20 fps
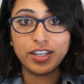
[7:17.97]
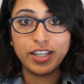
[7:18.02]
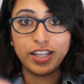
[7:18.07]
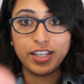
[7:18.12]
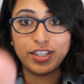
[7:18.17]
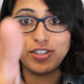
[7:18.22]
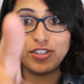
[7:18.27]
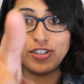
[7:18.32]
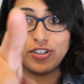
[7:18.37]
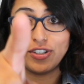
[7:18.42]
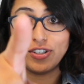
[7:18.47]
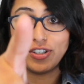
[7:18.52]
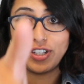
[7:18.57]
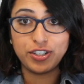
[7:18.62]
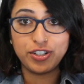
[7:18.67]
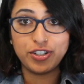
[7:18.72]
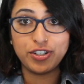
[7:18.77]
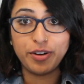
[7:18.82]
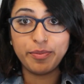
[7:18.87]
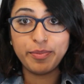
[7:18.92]

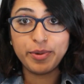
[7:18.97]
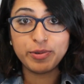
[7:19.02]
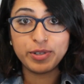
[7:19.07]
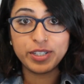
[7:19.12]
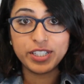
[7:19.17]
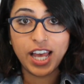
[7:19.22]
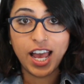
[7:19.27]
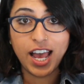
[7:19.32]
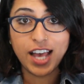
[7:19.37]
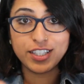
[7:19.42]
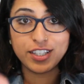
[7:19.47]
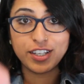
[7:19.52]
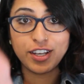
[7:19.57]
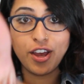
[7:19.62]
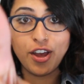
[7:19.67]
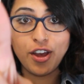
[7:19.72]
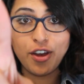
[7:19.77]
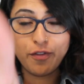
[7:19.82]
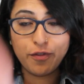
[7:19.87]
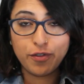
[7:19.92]
That's your number one task
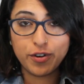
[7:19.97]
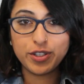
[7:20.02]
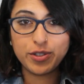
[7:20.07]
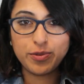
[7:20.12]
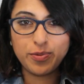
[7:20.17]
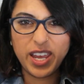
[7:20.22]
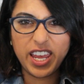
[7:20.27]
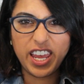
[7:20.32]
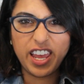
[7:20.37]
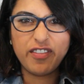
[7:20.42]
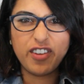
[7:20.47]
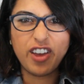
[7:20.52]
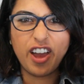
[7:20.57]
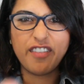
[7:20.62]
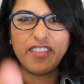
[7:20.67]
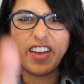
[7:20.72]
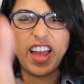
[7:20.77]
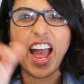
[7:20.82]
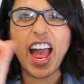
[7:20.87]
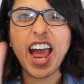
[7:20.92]
for this week. If you
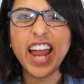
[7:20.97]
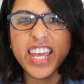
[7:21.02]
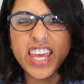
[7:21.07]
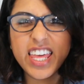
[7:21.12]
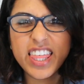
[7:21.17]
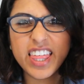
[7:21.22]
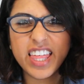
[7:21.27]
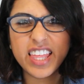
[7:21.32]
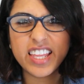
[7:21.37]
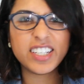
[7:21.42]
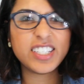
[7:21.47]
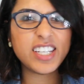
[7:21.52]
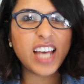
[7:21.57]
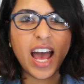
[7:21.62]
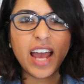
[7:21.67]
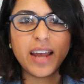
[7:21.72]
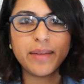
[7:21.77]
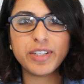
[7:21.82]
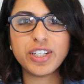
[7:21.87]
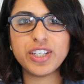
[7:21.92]
have any
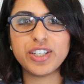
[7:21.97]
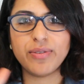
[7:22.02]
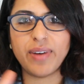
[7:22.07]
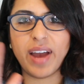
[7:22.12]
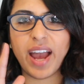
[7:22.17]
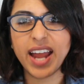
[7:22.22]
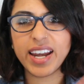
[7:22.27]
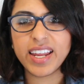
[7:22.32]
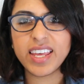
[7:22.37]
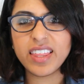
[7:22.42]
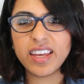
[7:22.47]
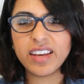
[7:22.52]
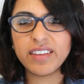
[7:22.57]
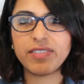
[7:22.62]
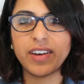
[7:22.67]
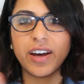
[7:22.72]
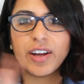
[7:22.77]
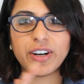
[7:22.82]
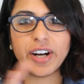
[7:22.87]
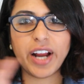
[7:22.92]
time to do anything
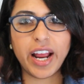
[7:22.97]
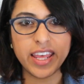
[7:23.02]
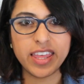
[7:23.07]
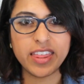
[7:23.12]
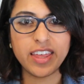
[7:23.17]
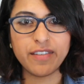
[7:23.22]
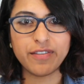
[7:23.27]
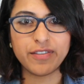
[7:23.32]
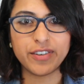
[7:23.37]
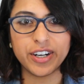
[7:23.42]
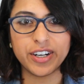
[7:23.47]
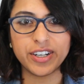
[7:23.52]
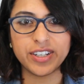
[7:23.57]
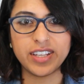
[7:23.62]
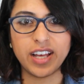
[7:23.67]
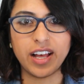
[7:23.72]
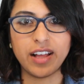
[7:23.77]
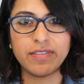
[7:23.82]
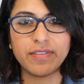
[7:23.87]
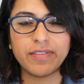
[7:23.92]
fun or anything for
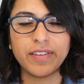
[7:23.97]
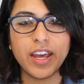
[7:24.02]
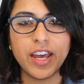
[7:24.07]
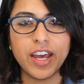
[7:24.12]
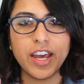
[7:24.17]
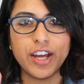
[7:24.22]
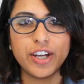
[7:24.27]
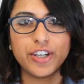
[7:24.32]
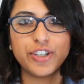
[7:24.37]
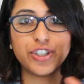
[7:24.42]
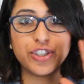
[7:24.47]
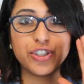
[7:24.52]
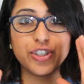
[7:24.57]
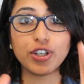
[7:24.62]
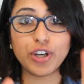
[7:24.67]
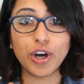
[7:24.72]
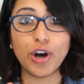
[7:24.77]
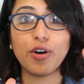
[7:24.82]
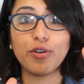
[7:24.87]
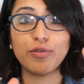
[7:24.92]
yourself, just
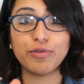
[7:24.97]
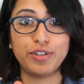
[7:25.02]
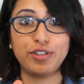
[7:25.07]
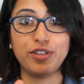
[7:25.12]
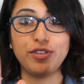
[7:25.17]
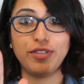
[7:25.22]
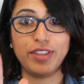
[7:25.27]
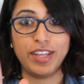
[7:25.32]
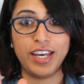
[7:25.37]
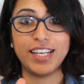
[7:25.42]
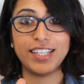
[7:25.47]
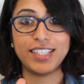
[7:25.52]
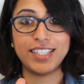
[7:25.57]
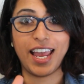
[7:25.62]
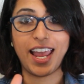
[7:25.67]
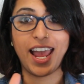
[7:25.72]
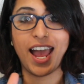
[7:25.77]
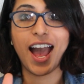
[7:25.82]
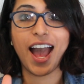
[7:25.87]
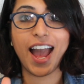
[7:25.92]
go do this.
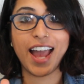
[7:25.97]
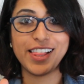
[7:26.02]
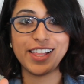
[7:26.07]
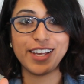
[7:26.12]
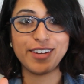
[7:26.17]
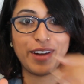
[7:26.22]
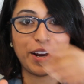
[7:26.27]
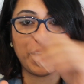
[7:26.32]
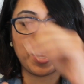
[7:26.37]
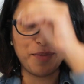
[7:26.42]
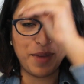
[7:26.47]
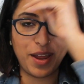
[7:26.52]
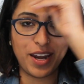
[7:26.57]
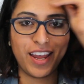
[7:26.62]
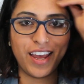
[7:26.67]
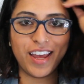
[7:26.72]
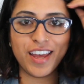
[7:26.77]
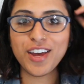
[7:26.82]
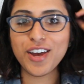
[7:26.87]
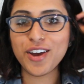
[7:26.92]
I highly recommend
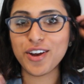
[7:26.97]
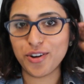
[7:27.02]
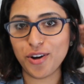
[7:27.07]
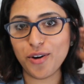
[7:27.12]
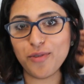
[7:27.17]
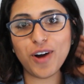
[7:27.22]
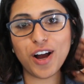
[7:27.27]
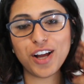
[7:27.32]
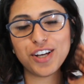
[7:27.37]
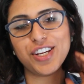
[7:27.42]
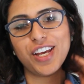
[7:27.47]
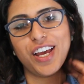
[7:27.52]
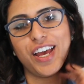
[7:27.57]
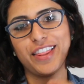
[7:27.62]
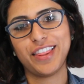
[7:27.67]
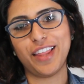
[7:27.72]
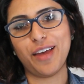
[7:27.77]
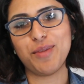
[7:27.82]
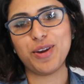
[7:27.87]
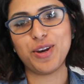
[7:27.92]
it. Go watch it
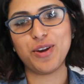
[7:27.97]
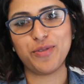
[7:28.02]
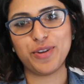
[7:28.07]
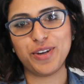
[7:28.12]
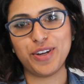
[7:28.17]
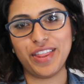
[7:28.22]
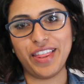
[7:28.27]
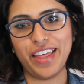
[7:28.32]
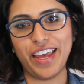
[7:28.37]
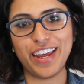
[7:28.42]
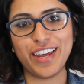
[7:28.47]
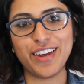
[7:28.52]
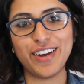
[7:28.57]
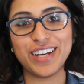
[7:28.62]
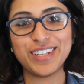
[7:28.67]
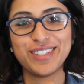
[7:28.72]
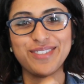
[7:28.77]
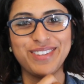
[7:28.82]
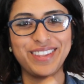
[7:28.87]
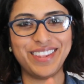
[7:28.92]
and let me know what you think. You
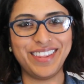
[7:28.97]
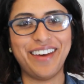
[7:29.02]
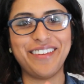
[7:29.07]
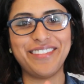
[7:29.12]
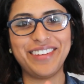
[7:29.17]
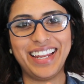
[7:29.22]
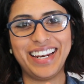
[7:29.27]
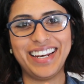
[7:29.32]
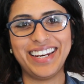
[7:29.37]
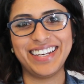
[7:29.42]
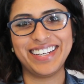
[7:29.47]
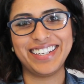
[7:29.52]
guys will love it.